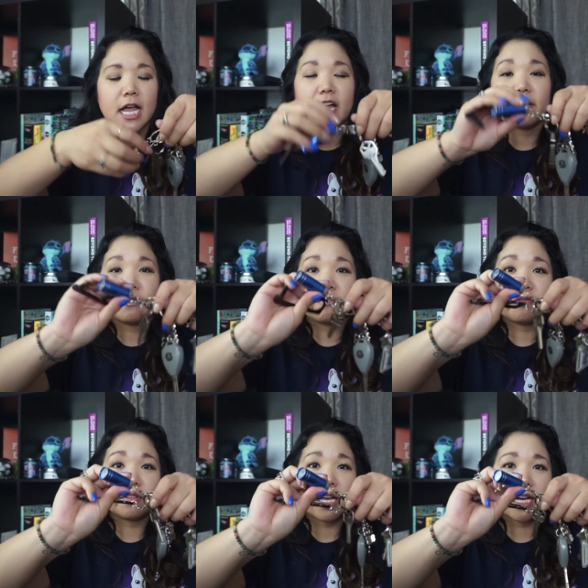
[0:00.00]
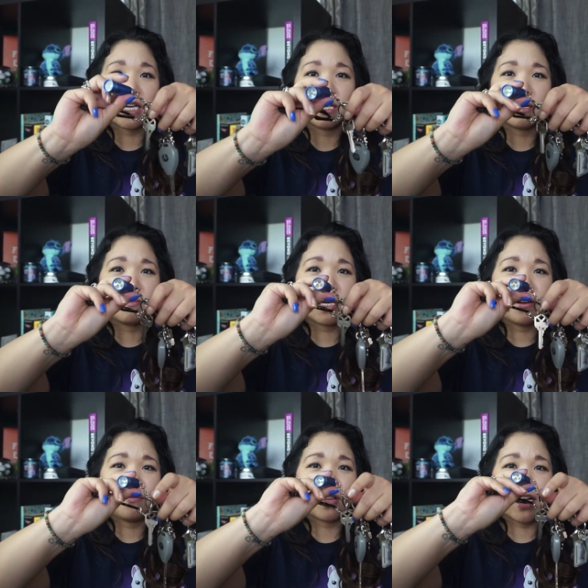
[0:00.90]
I have a
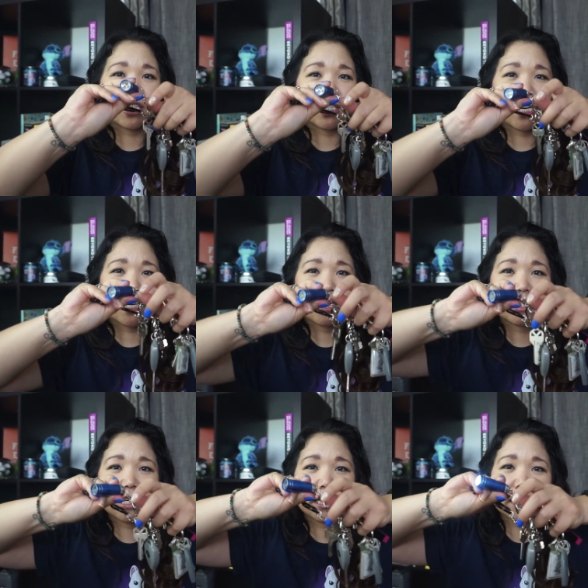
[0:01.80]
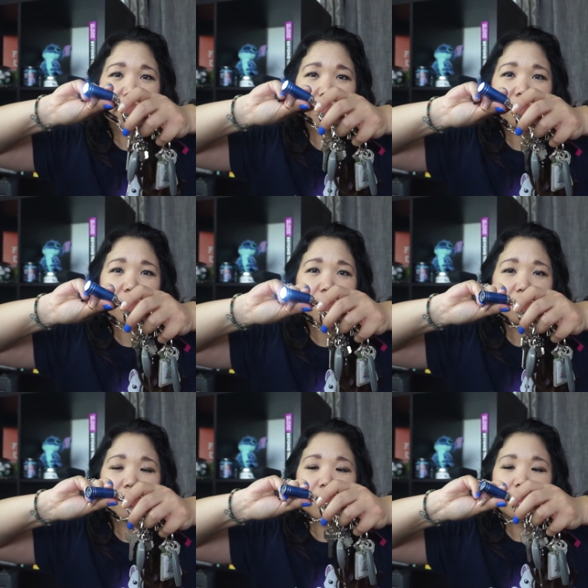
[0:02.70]
mini flashlight,
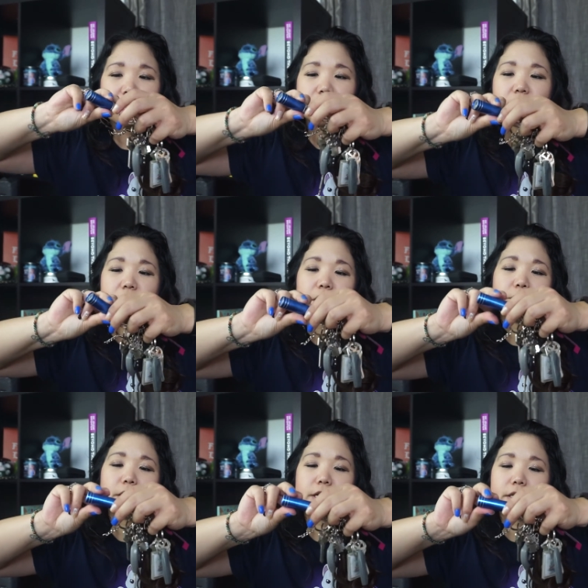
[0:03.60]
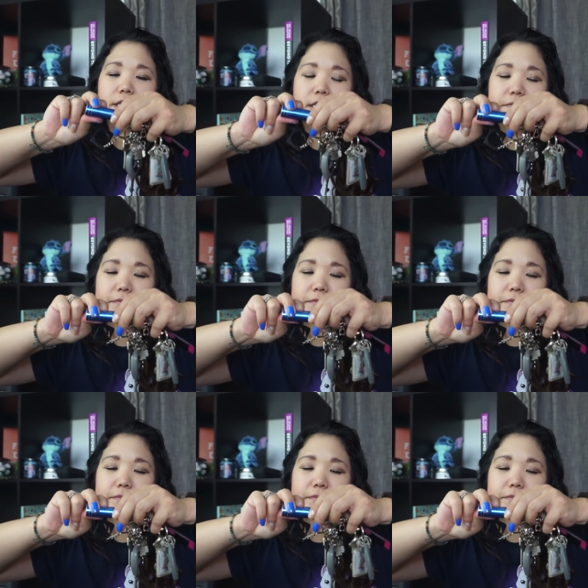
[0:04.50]
which kind of works.